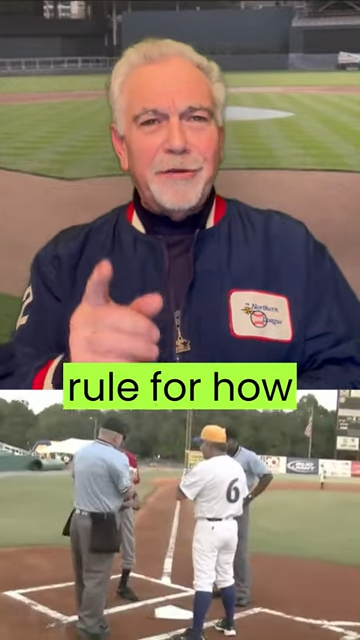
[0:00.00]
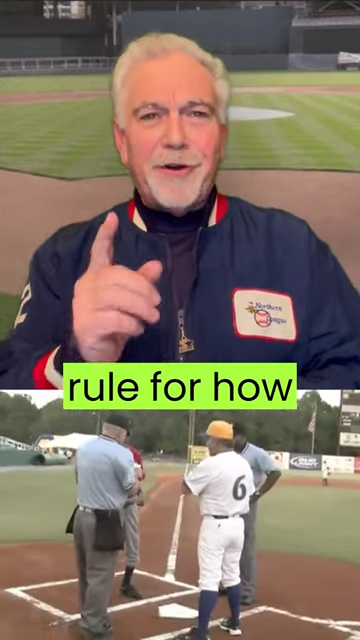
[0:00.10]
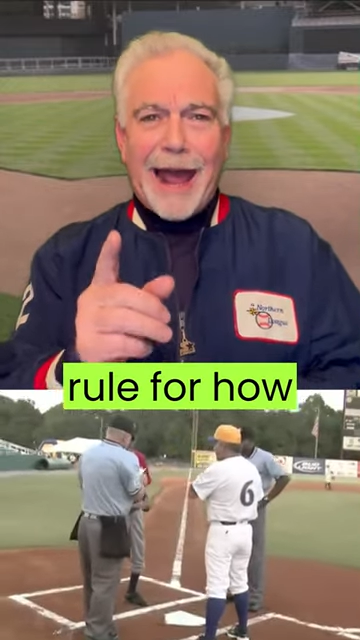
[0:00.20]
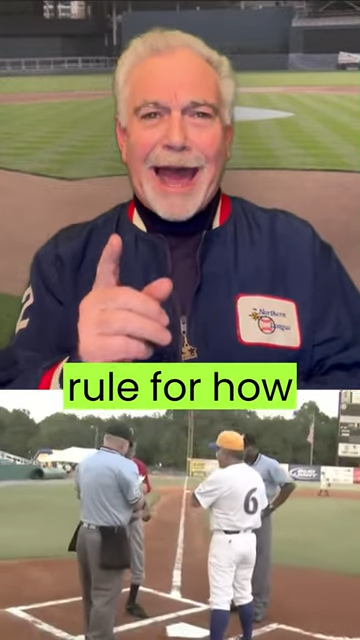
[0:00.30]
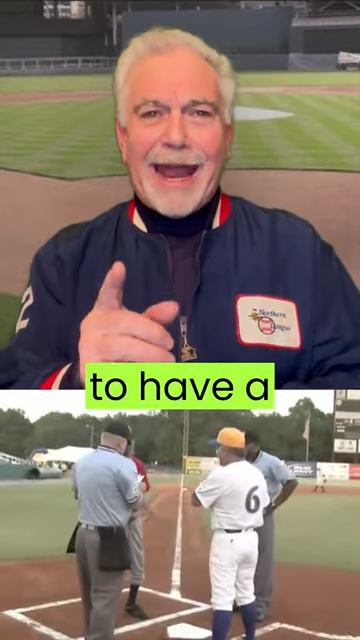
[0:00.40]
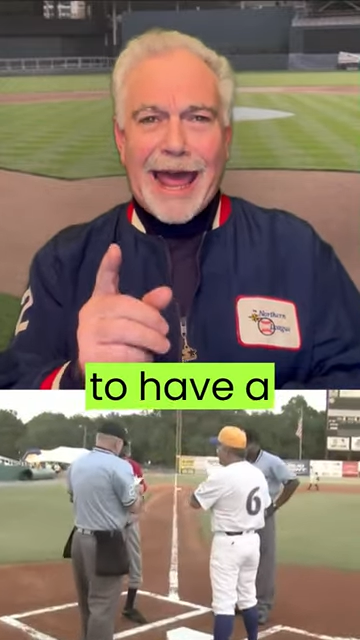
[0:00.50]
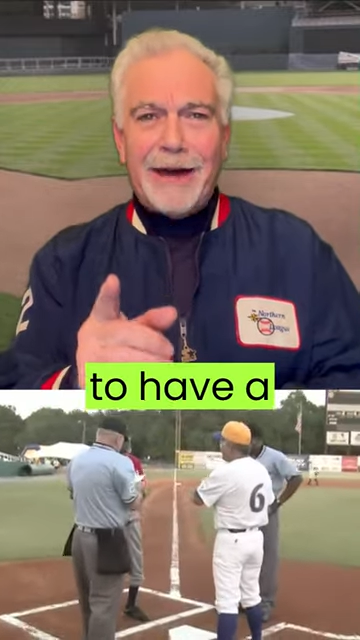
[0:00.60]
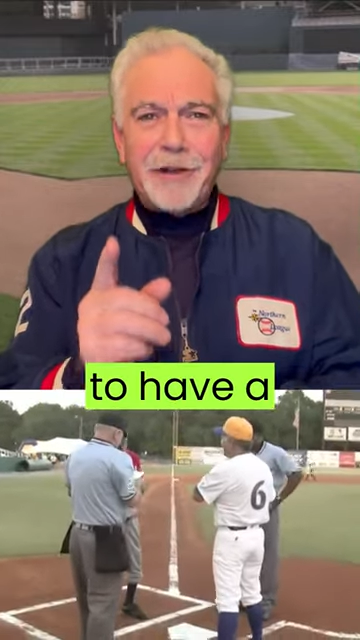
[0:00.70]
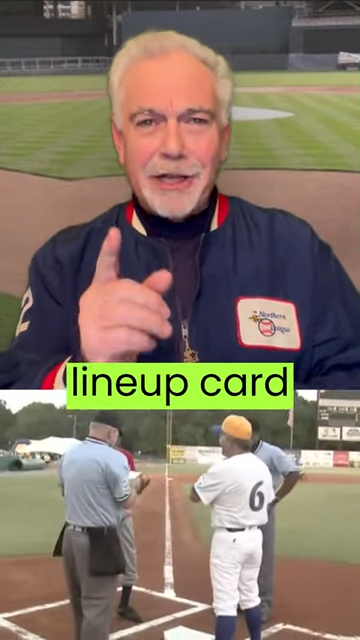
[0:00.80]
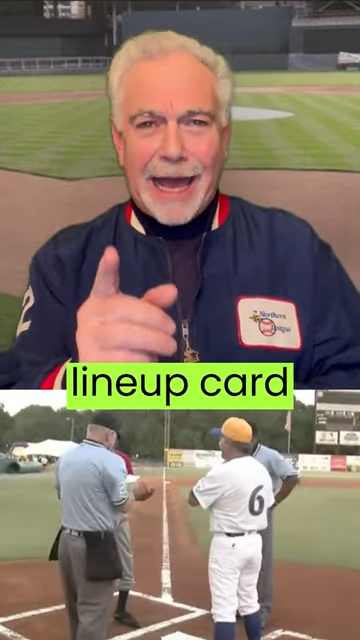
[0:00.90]
for how to
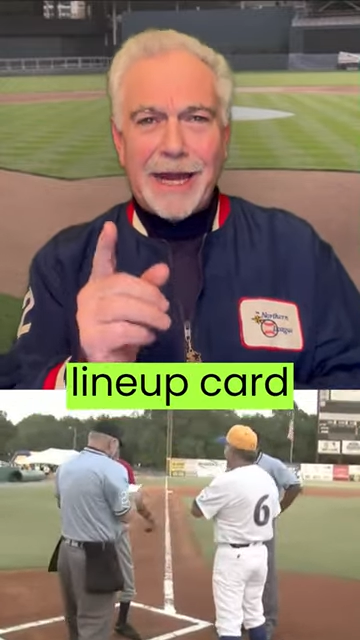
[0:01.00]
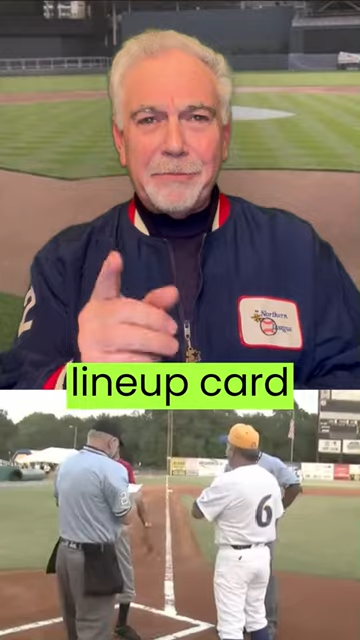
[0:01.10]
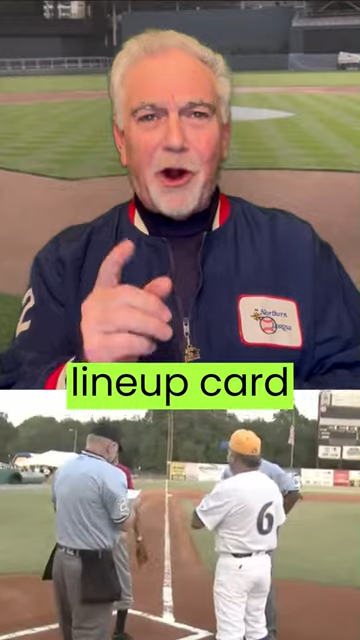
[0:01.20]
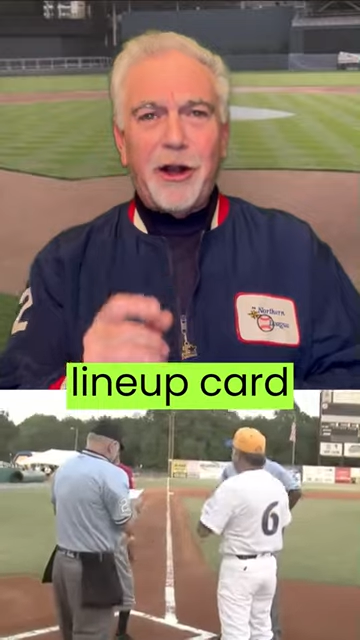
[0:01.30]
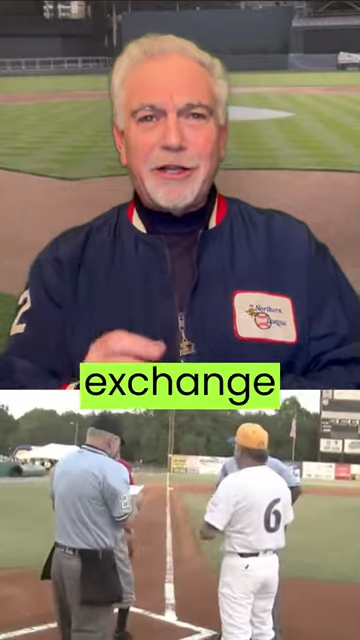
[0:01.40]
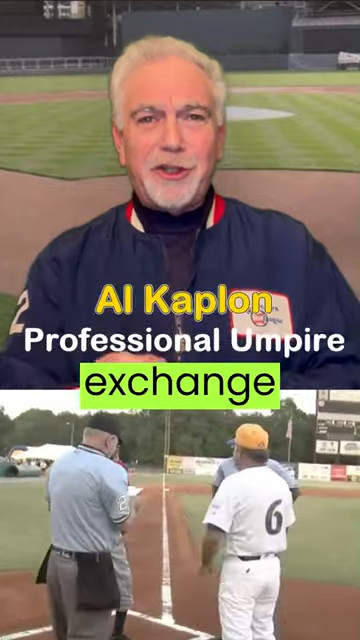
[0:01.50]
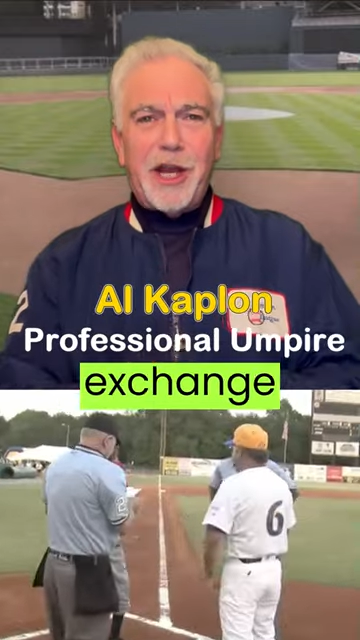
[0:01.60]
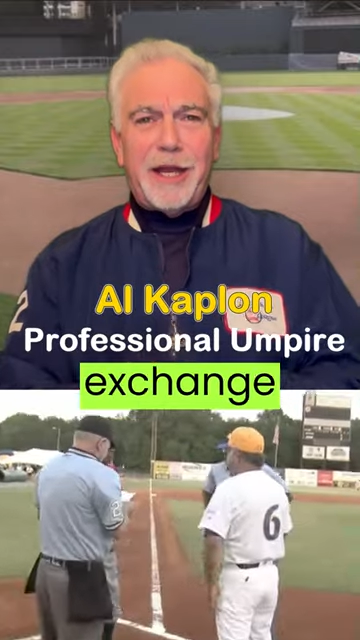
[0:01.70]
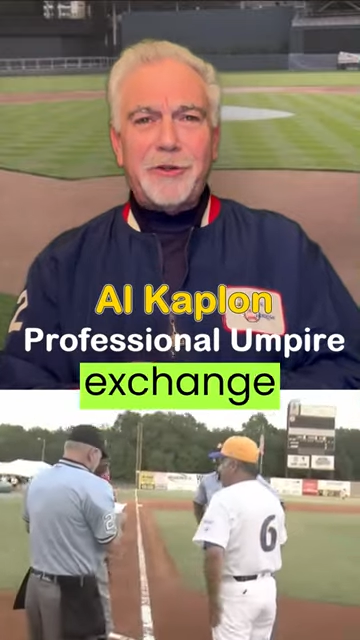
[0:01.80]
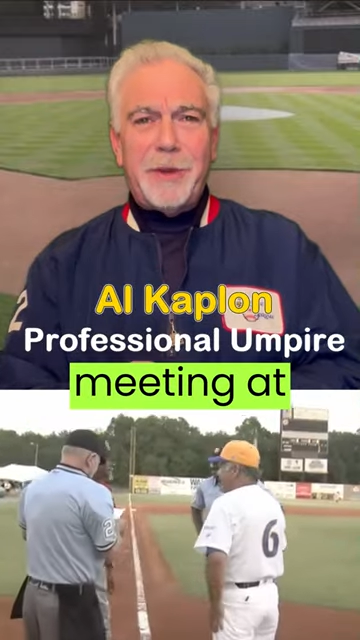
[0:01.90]
have a lineup card
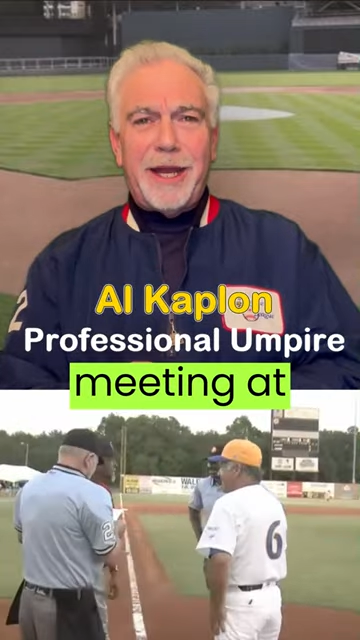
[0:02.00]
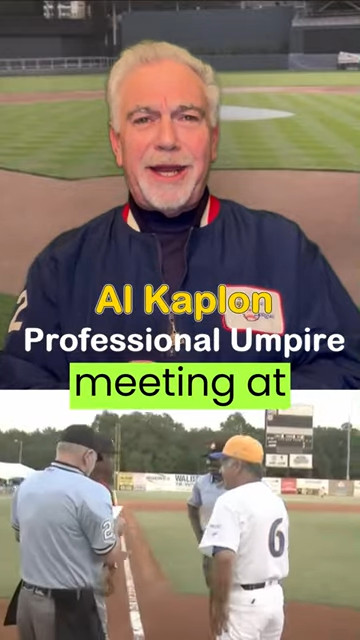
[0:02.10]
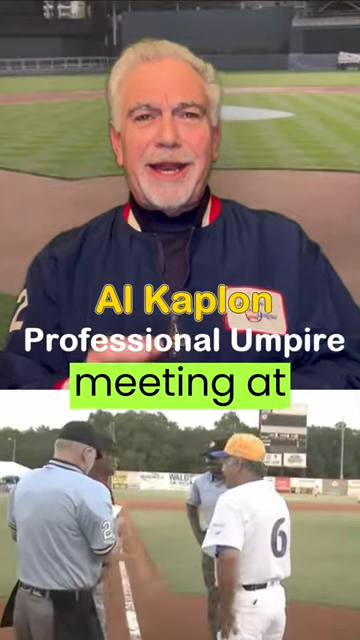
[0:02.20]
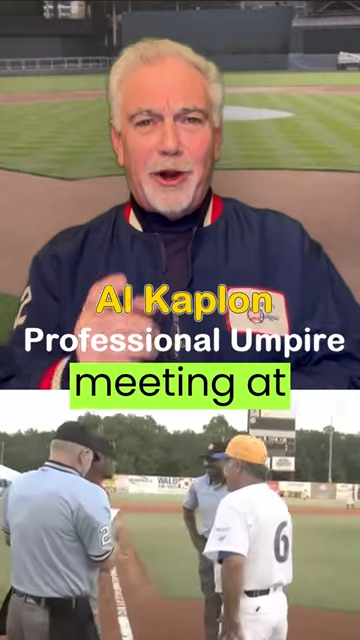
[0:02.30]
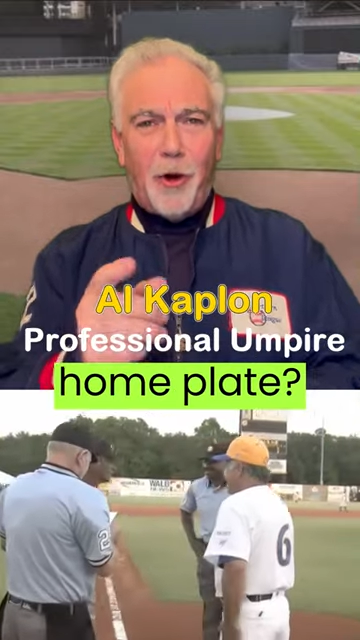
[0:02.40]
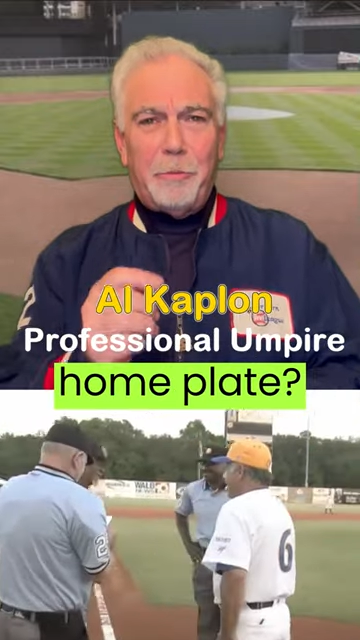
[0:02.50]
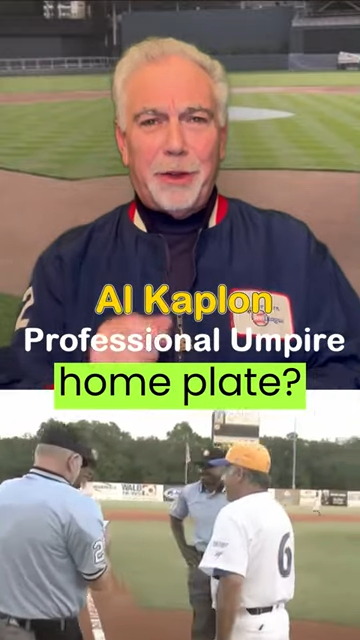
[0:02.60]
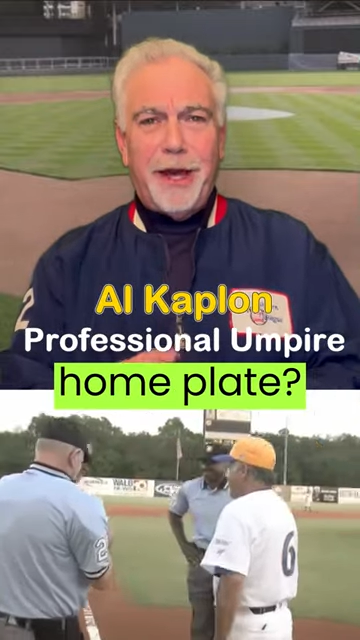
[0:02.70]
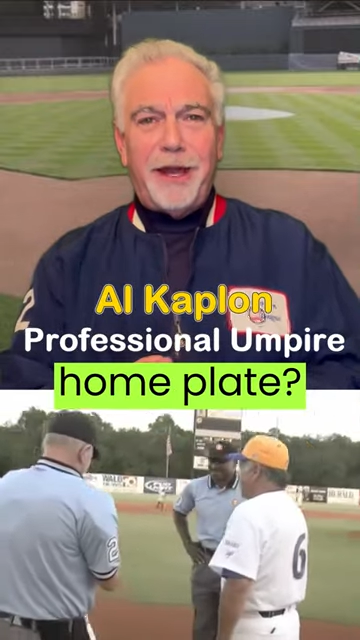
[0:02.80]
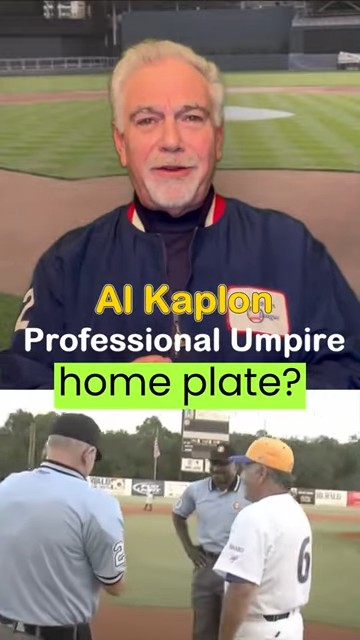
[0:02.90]
exchange meeting at home
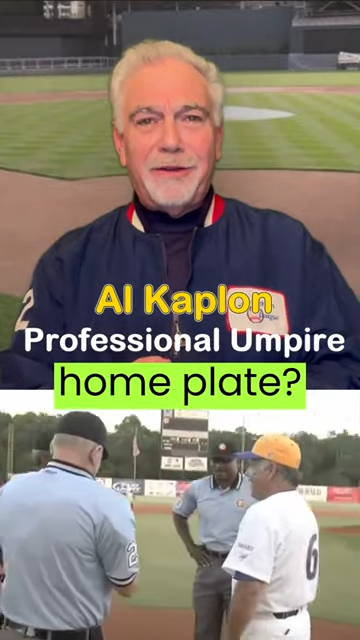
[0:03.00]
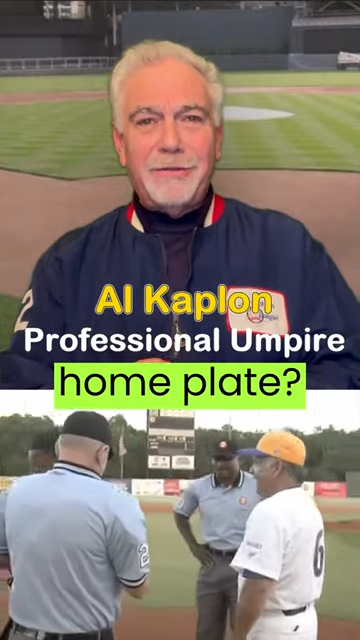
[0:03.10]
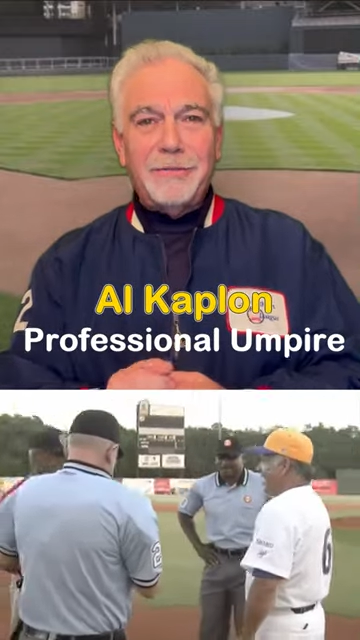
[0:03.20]
plate?